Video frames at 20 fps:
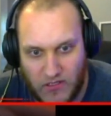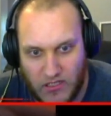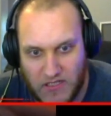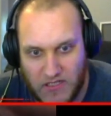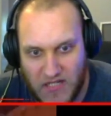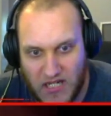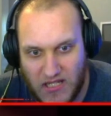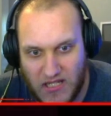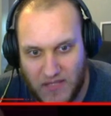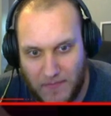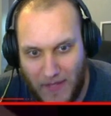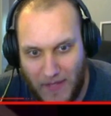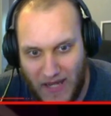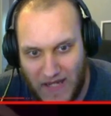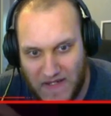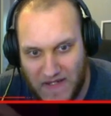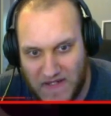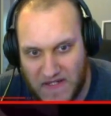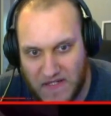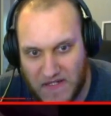take the
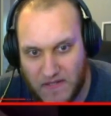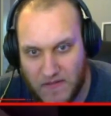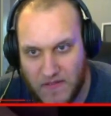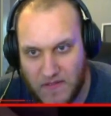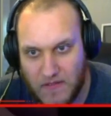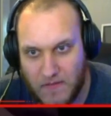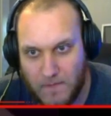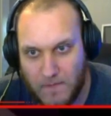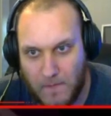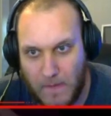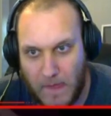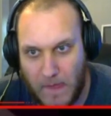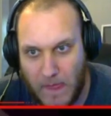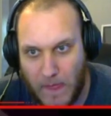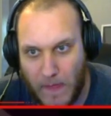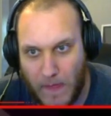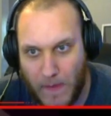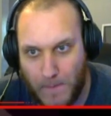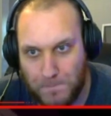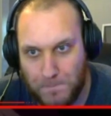box.
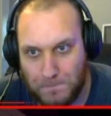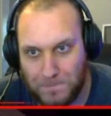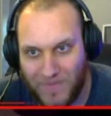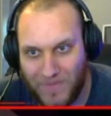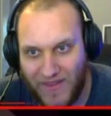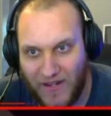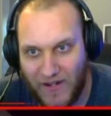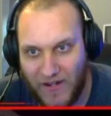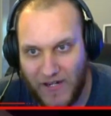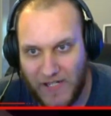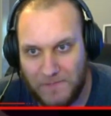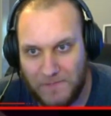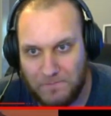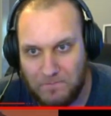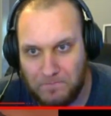All right,